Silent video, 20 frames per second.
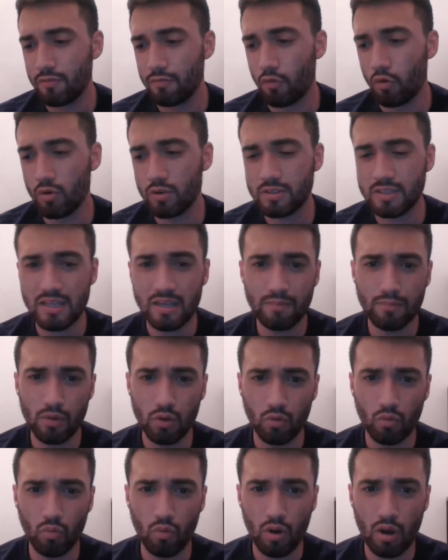14.
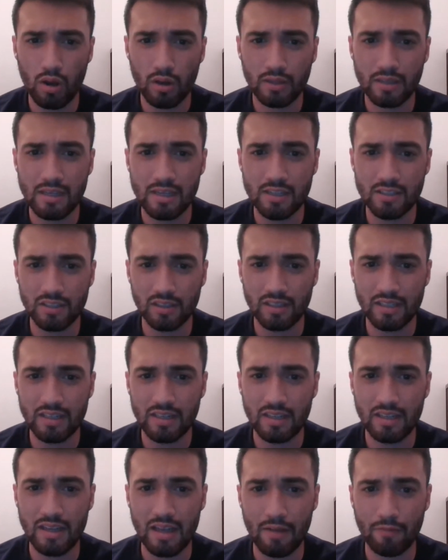Milwaukee is
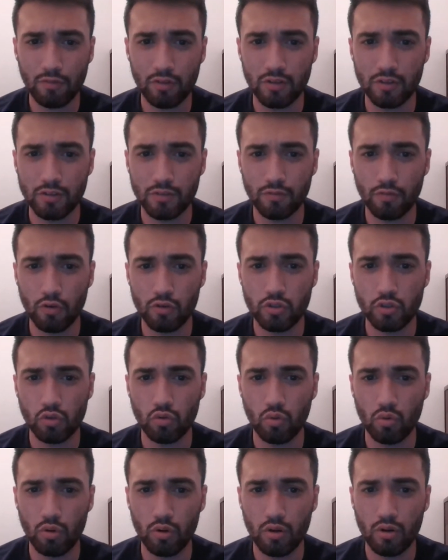leading after this first
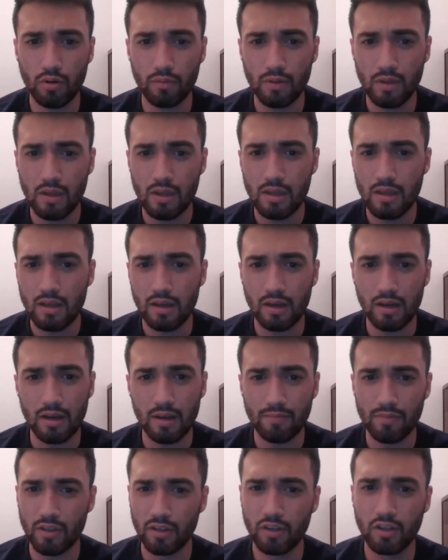quarter. Uh,
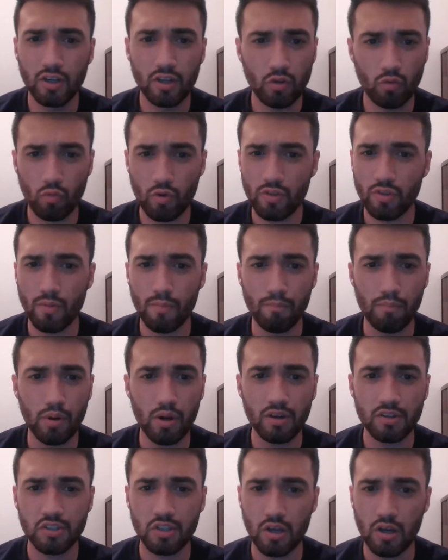the good rhythm
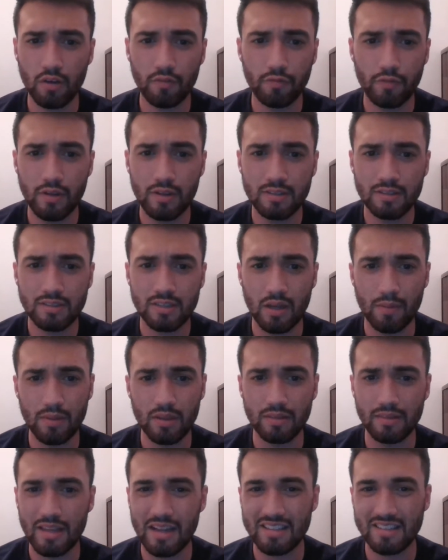Bucks offense. I
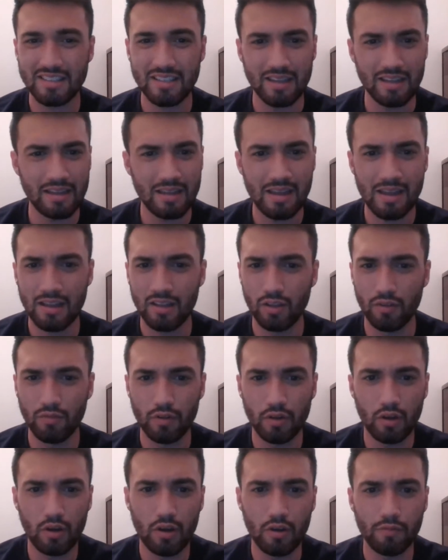mean, that's a hell of
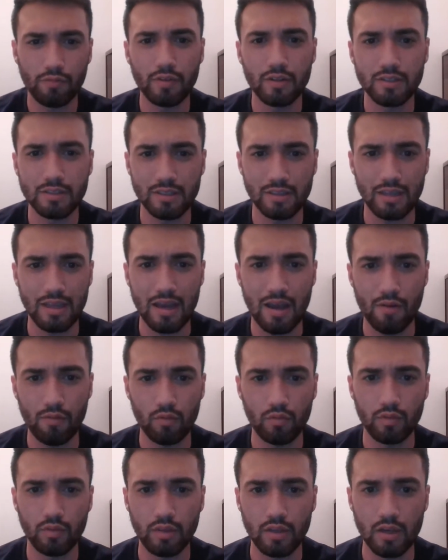an offense that they have
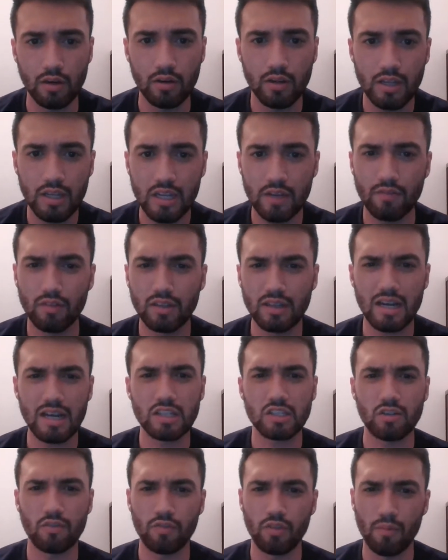over there. Even guys
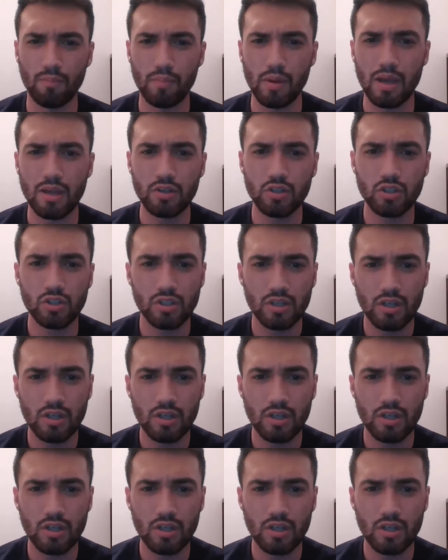off the bench,